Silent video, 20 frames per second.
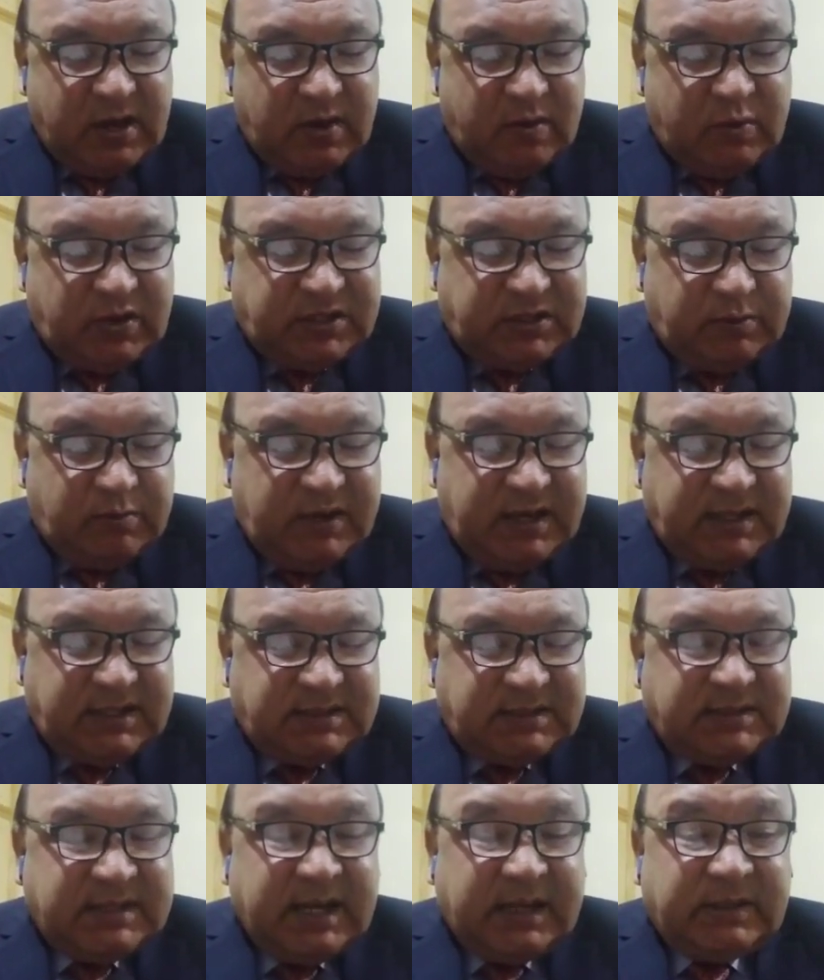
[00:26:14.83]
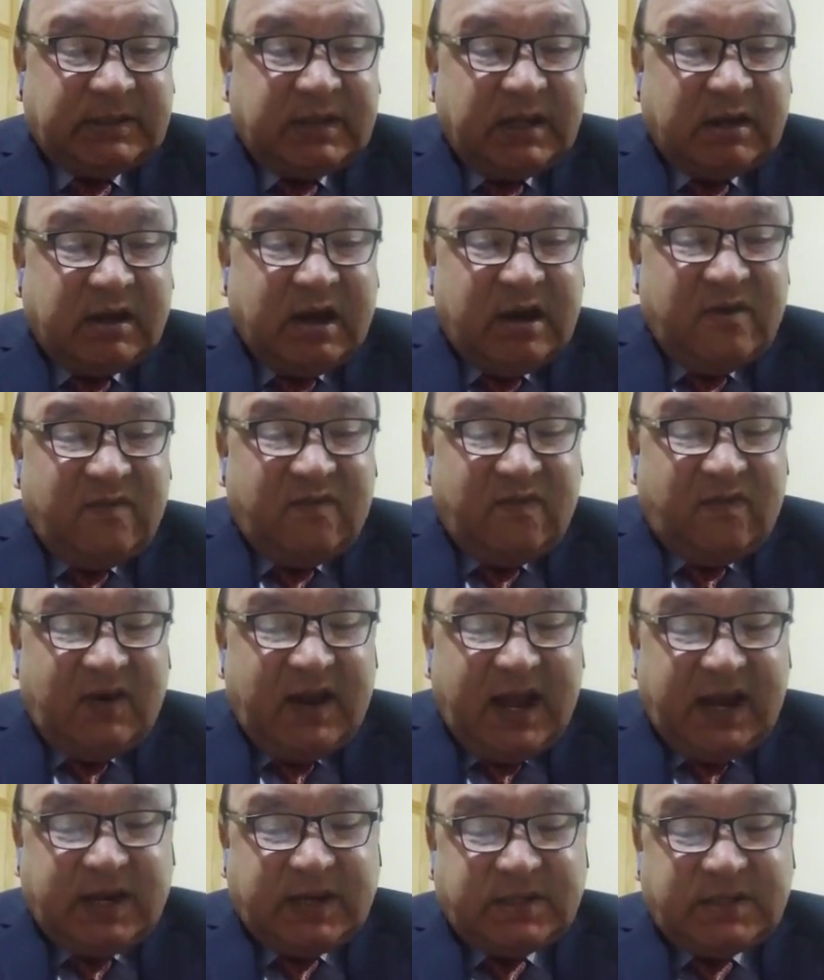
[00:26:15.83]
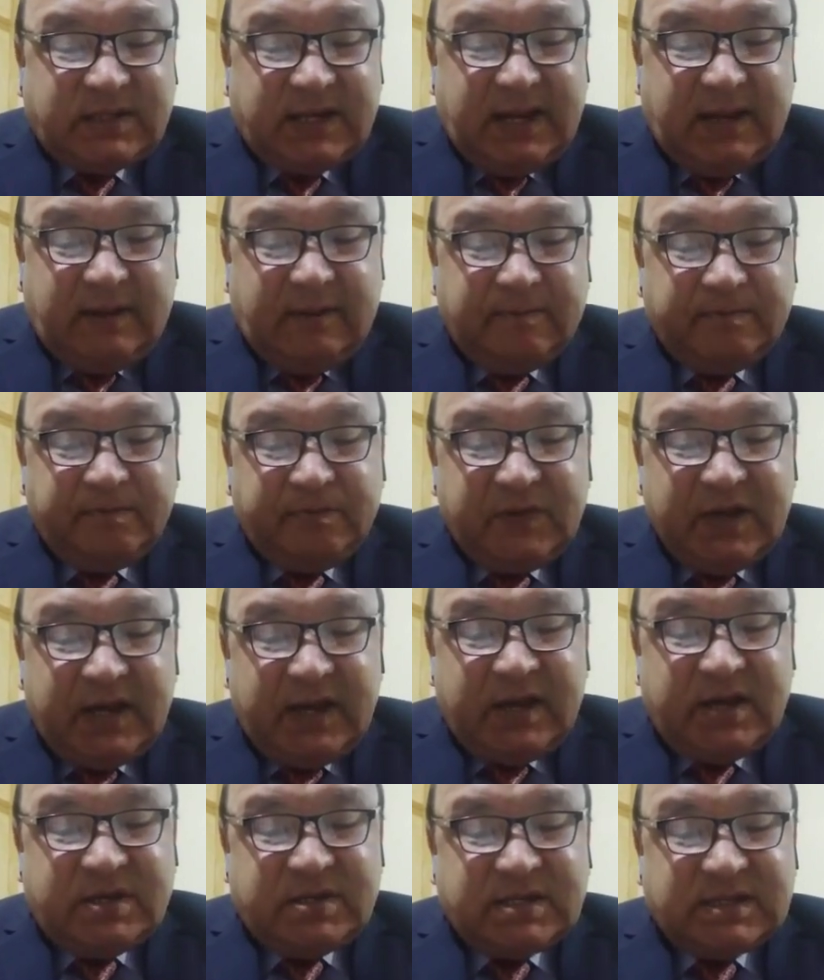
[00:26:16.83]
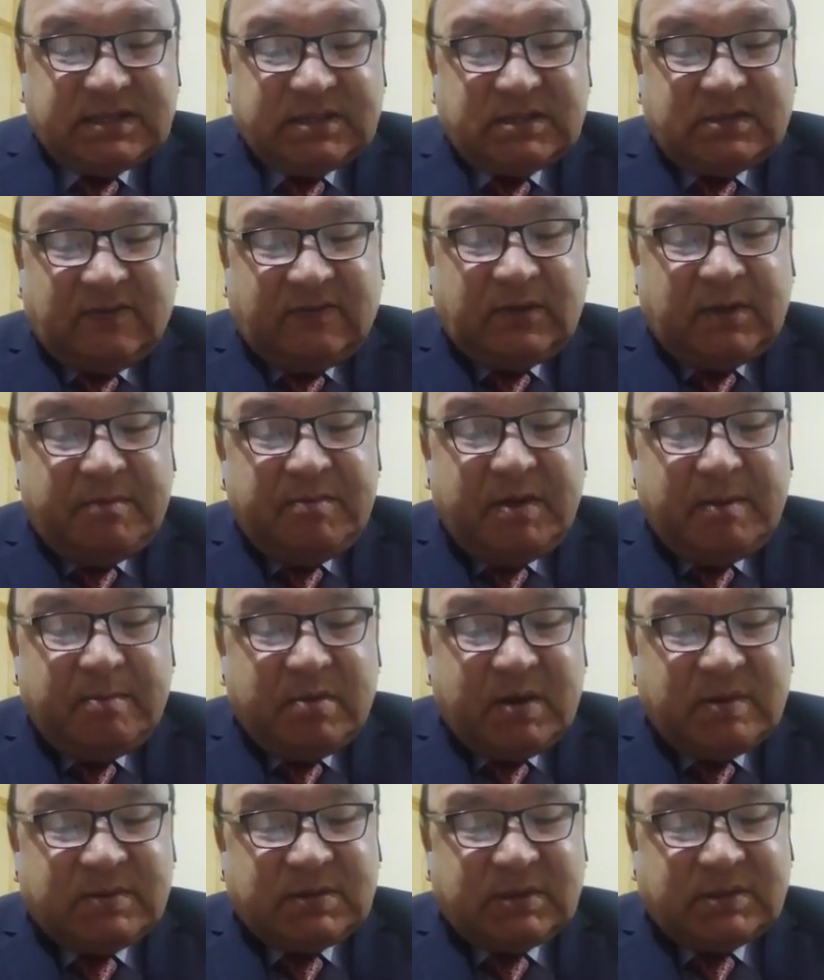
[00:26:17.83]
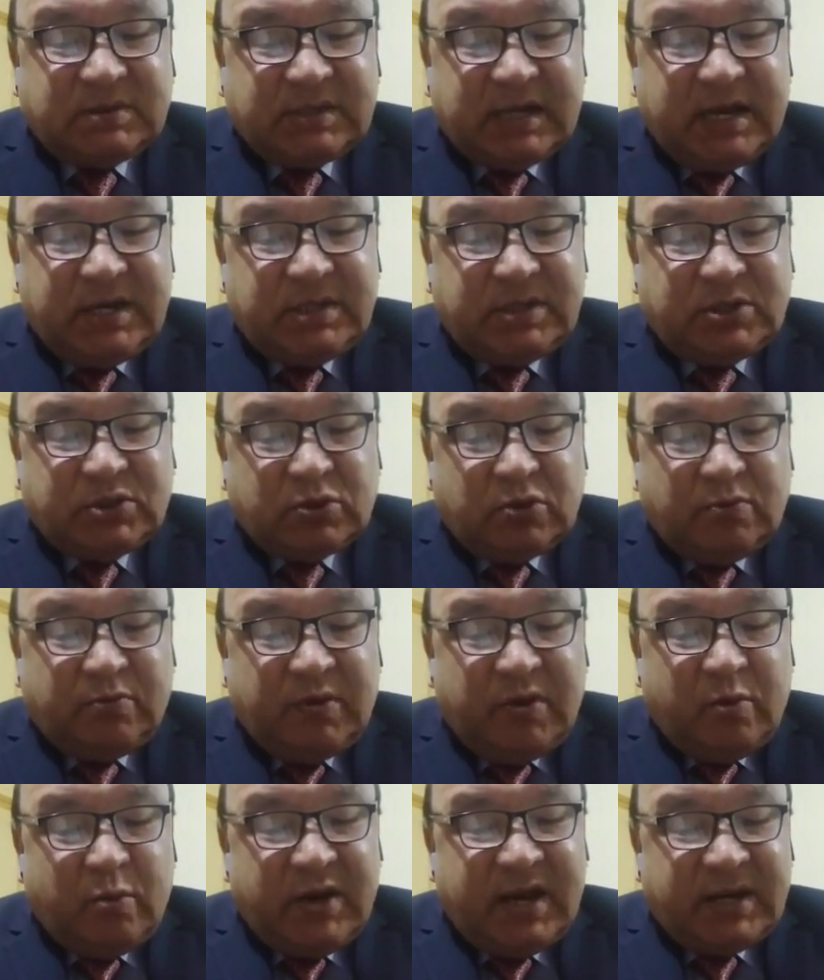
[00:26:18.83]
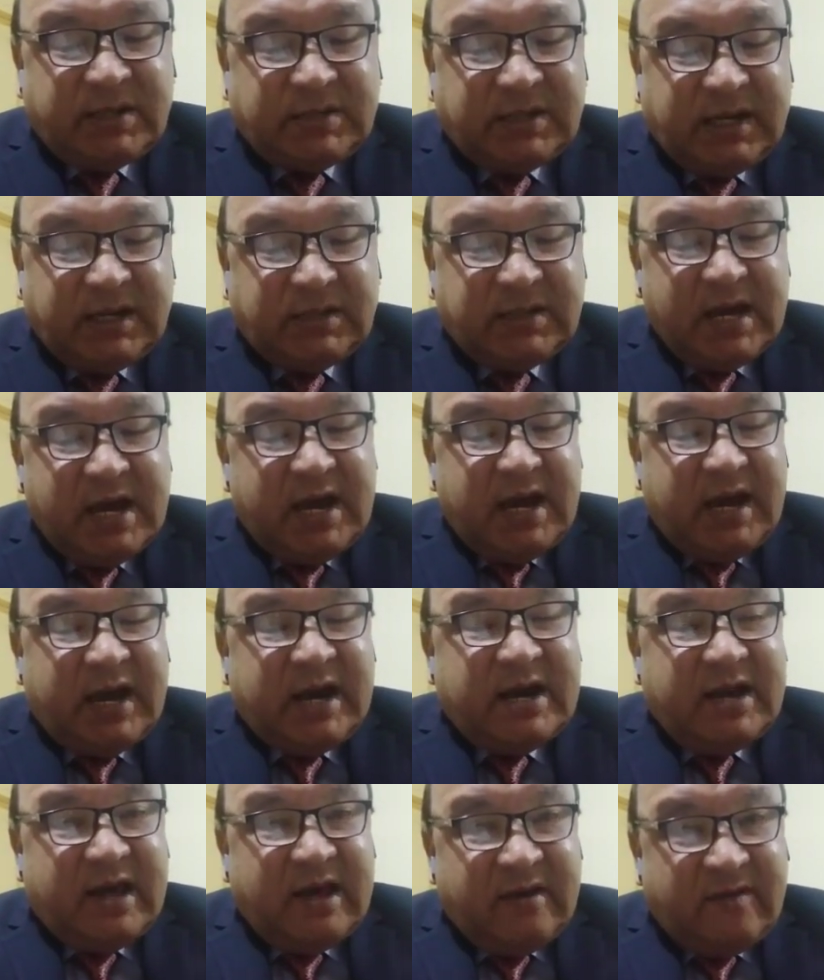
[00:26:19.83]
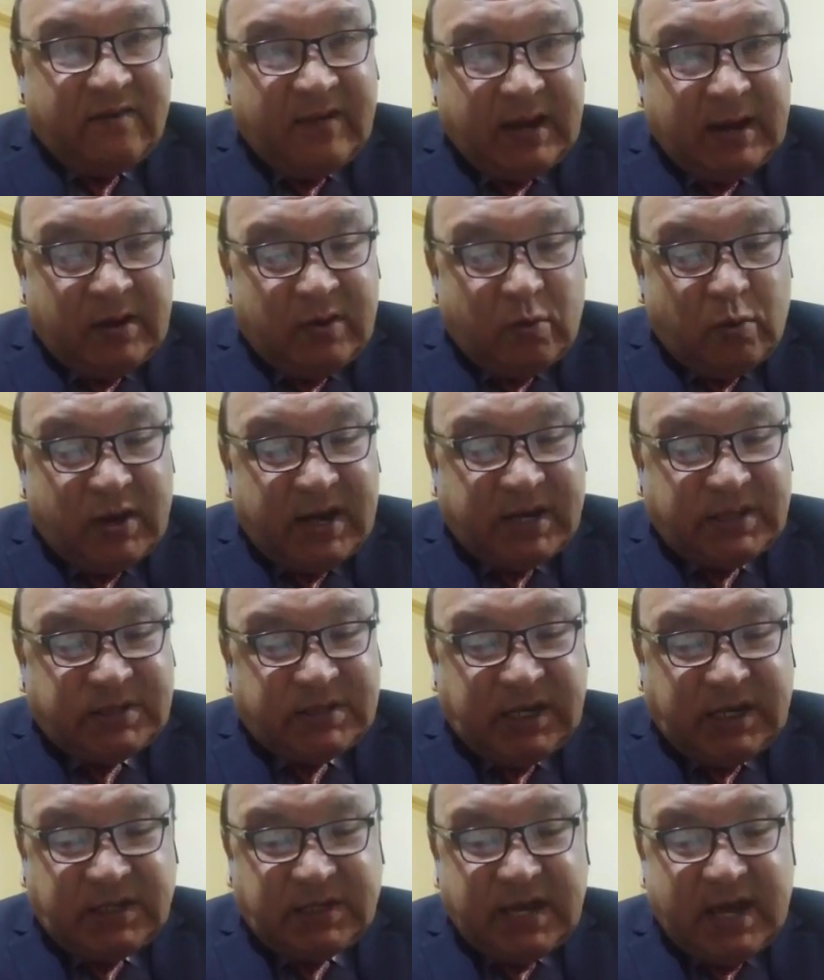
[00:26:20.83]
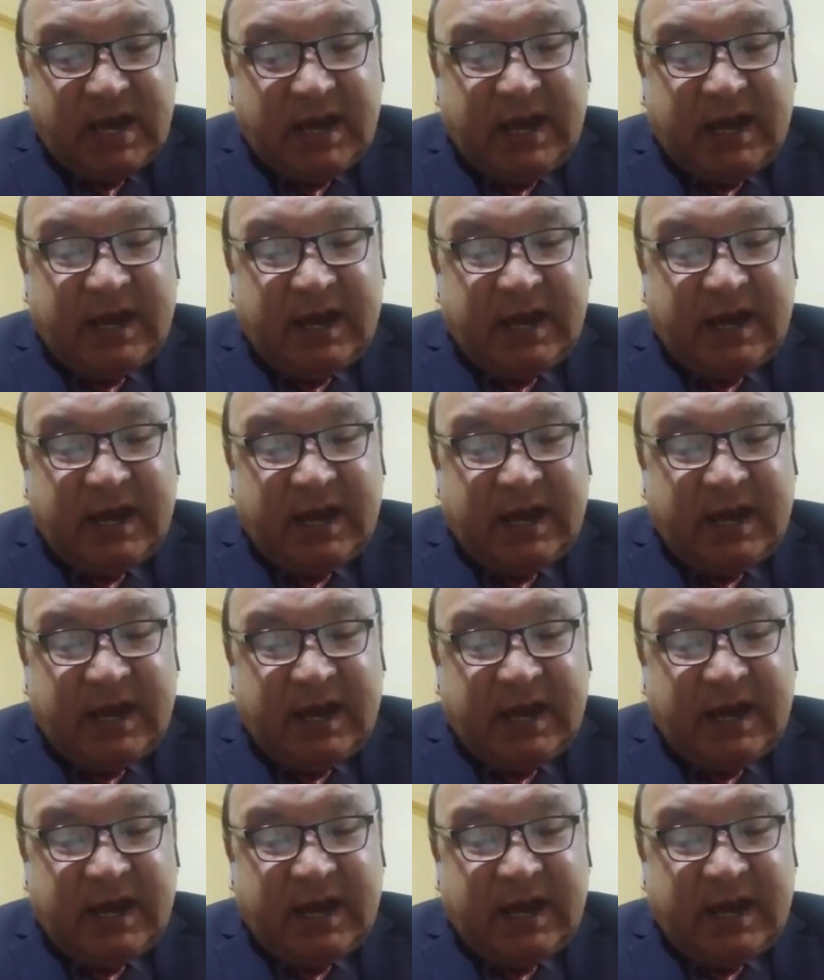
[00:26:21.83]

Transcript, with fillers: which means that the conflicting interest of the member of society should be weighted and evaluated,